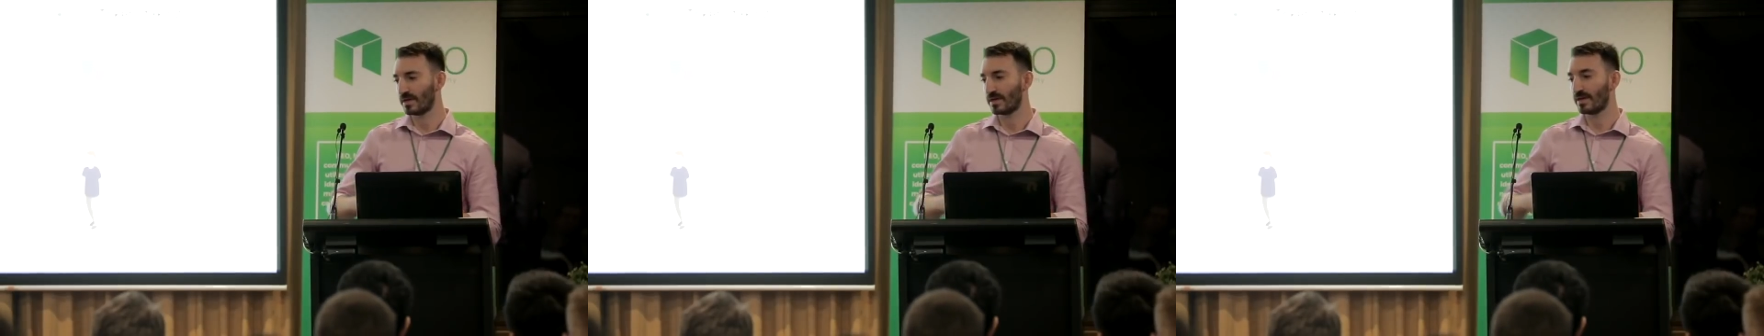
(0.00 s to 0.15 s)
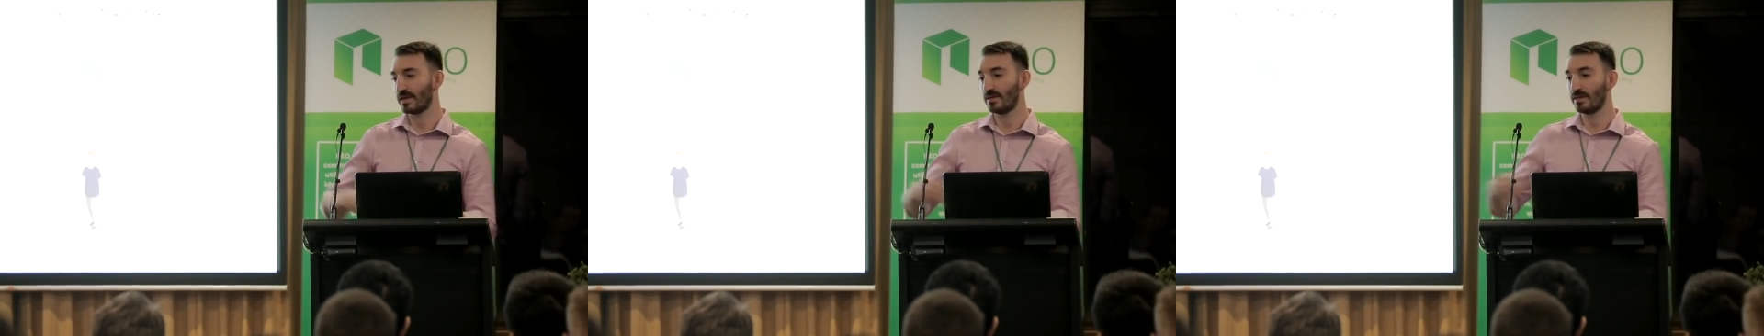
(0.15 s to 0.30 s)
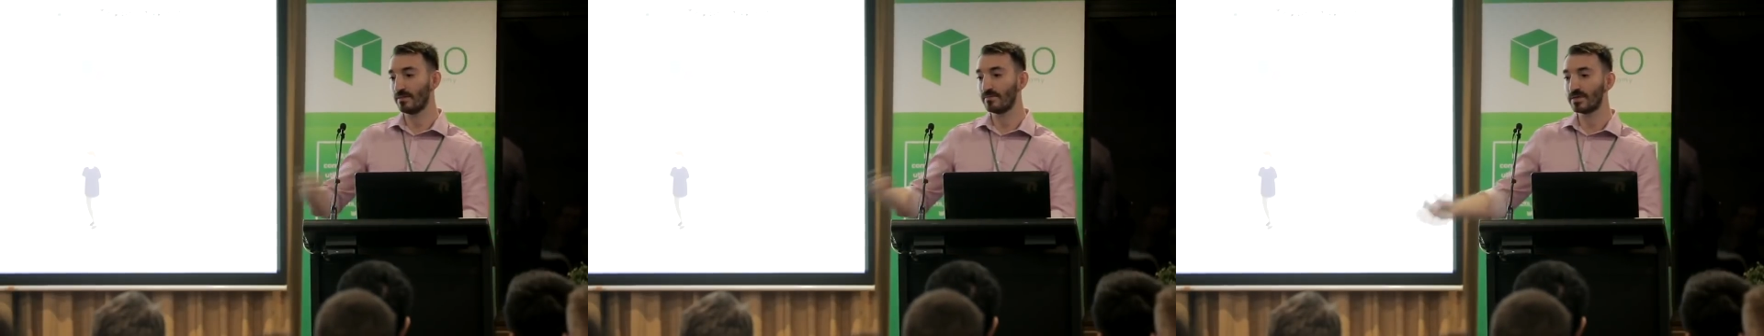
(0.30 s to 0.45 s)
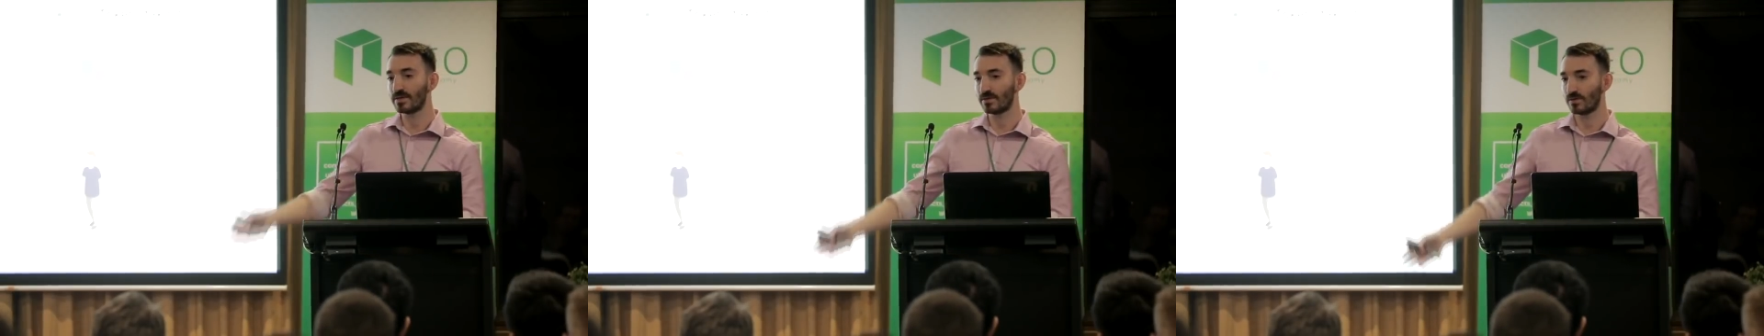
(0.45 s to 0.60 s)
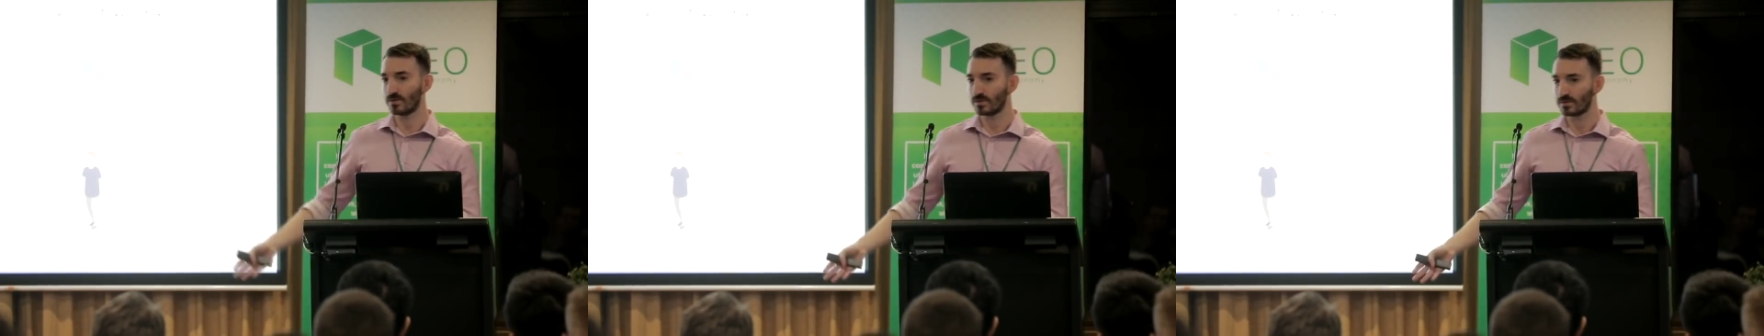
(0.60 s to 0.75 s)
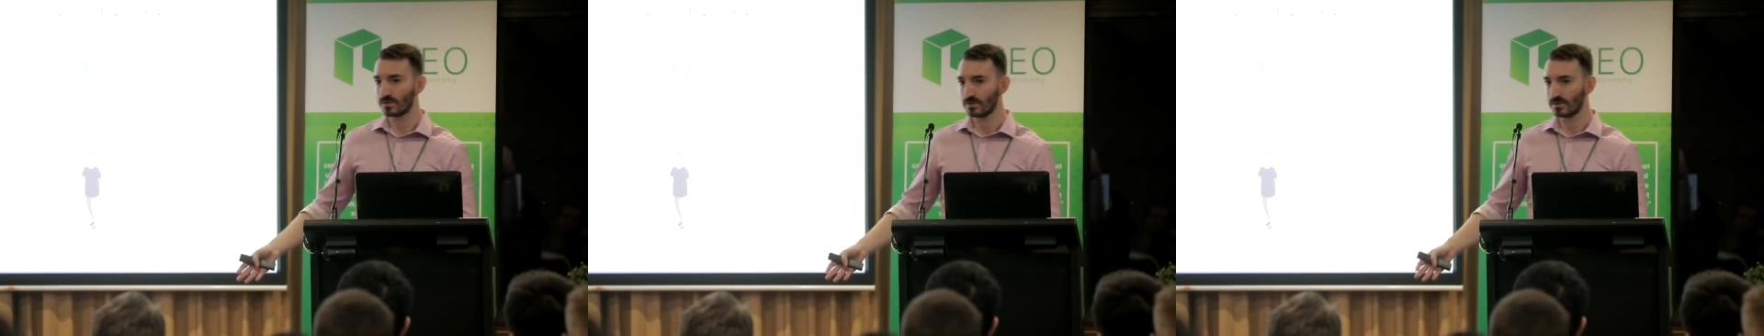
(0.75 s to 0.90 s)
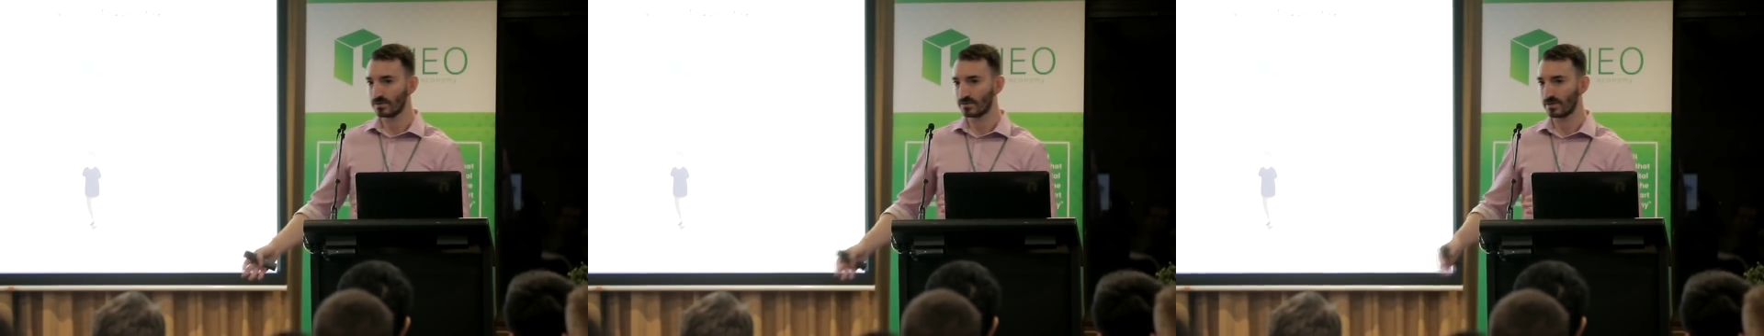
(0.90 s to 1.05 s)
like a limit
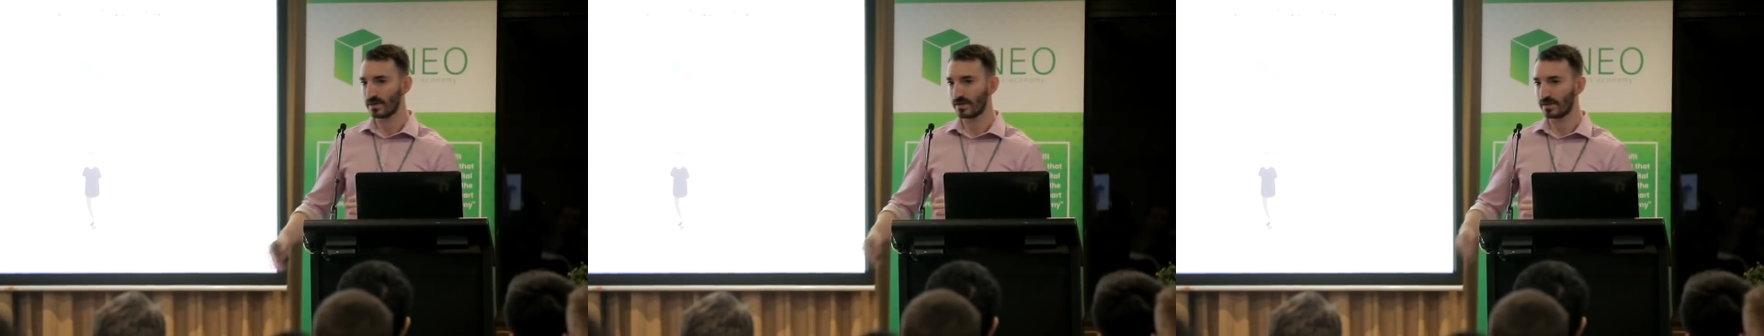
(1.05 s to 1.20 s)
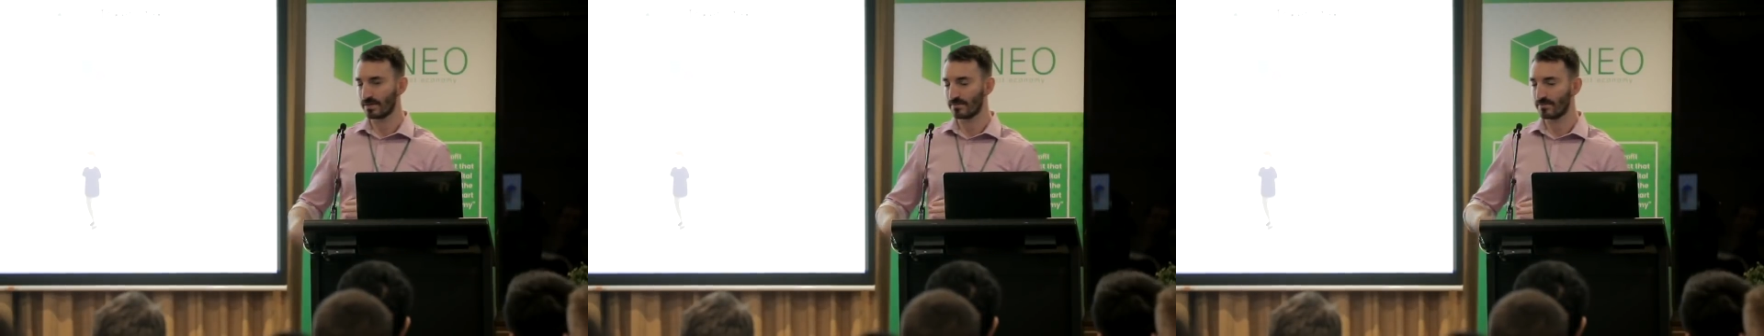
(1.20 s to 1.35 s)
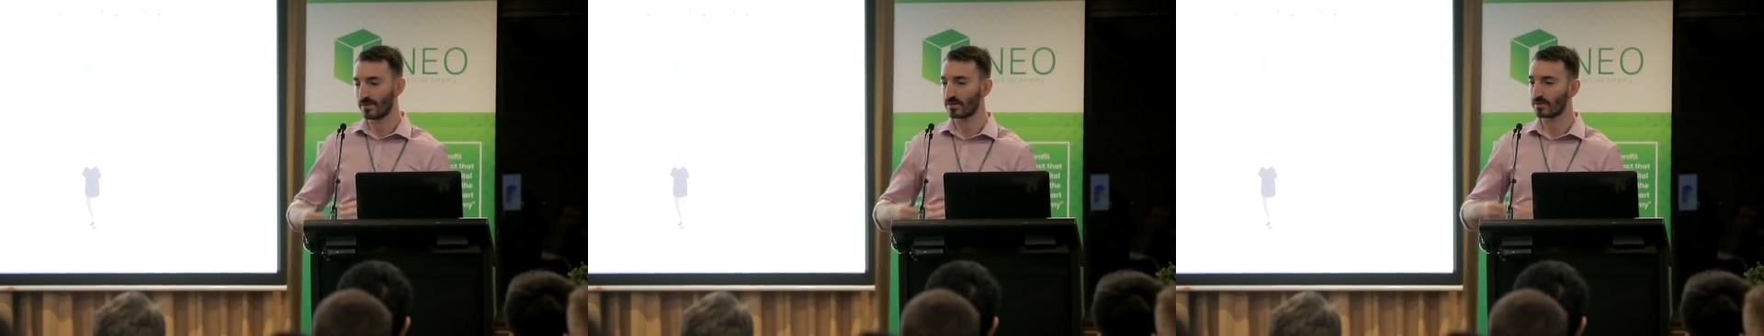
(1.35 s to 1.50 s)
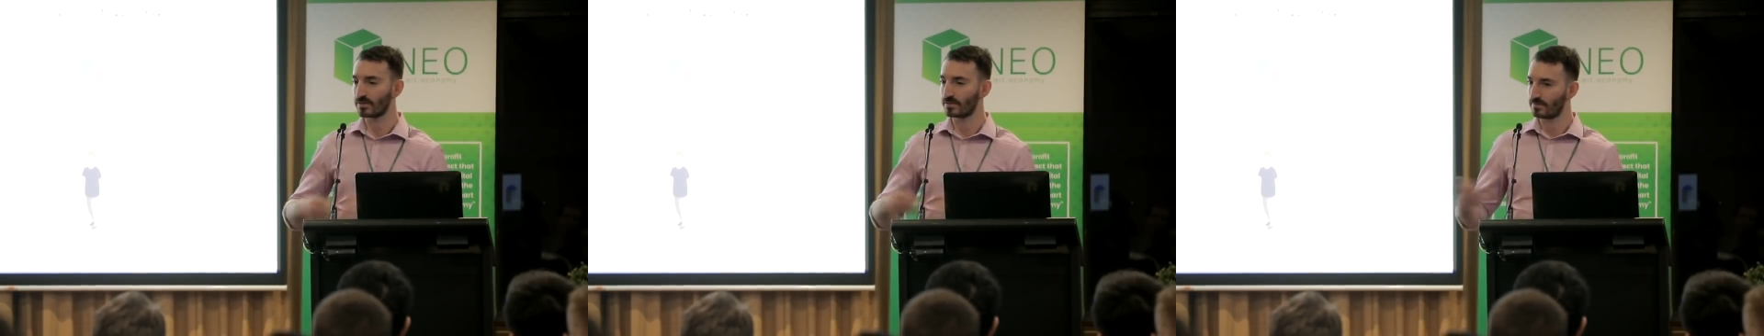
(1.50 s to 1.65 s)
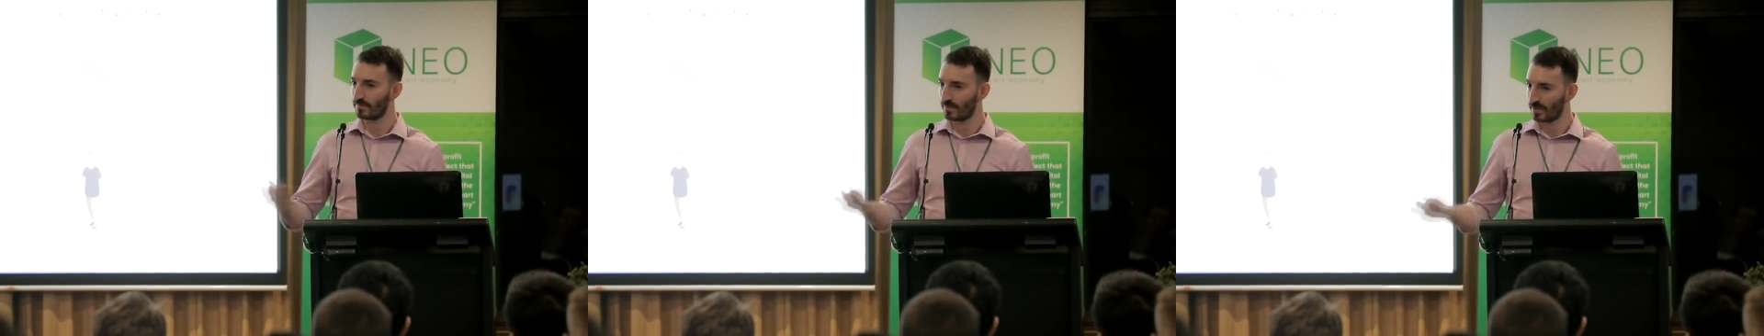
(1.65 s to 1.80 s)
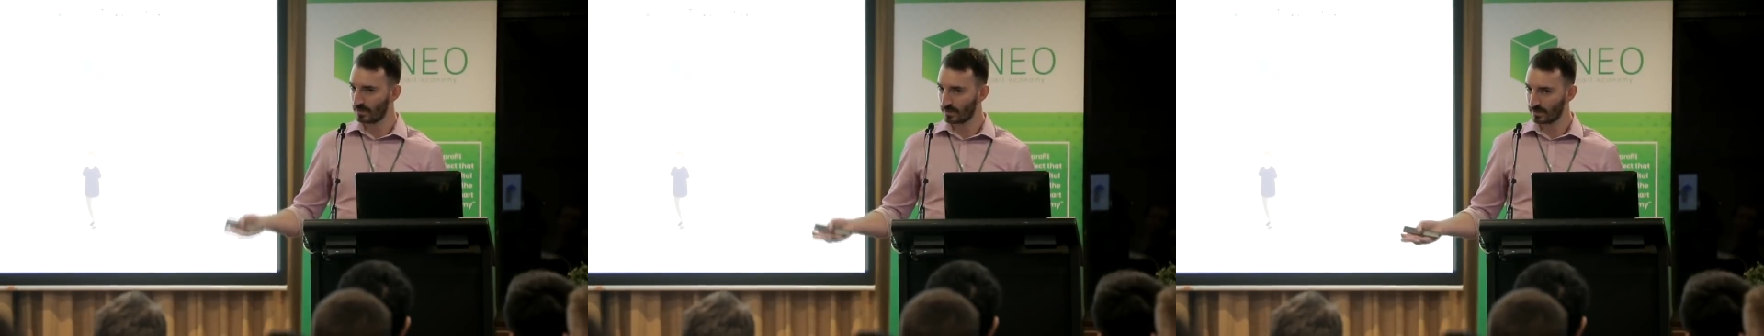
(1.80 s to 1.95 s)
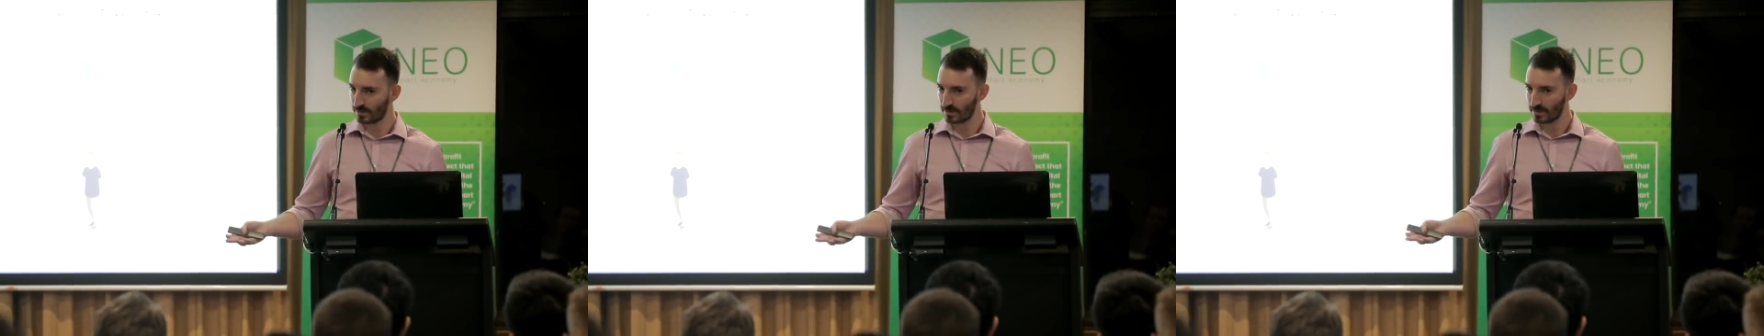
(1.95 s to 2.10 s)
order, you're like a market
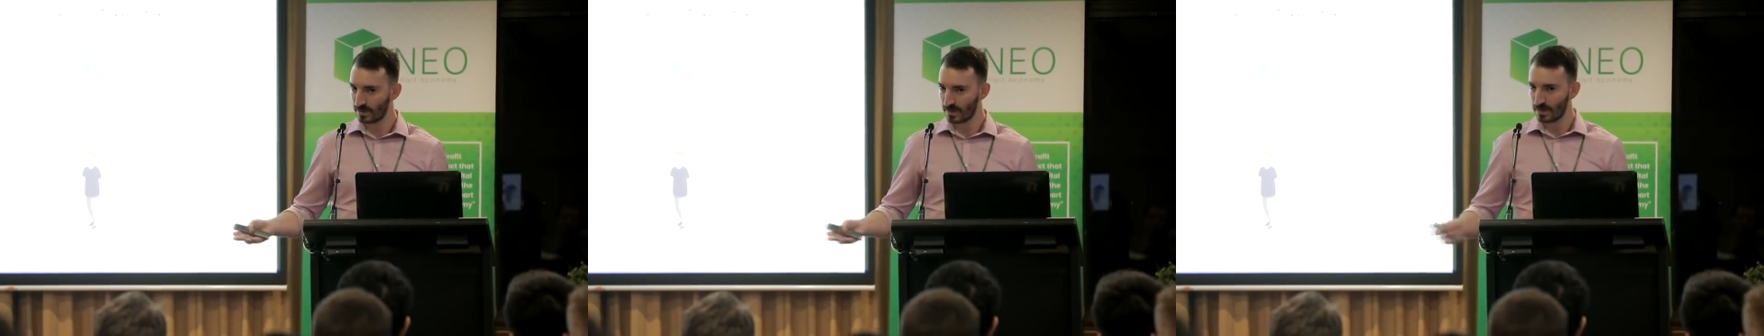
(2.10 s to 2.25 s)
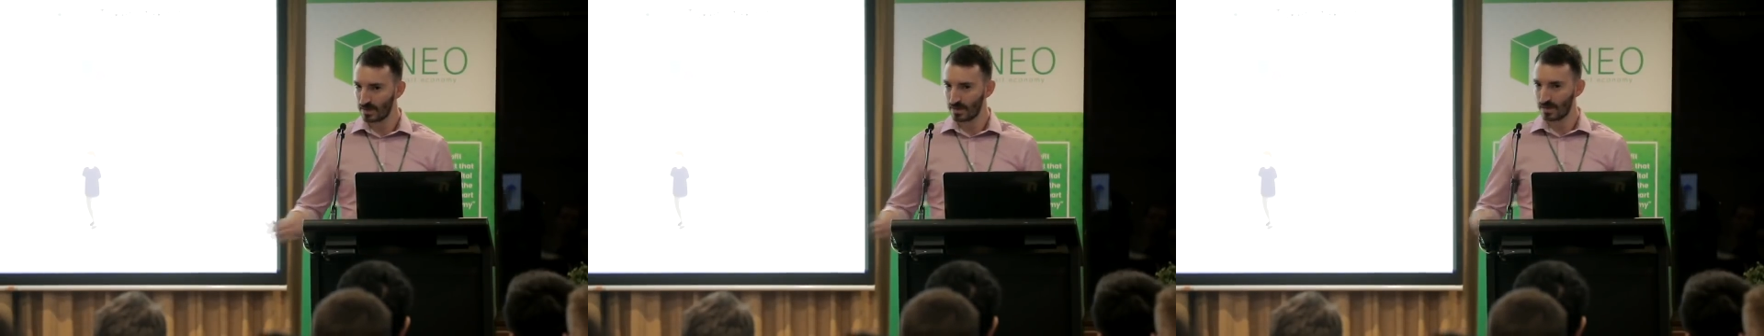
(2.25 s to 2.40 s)
maker.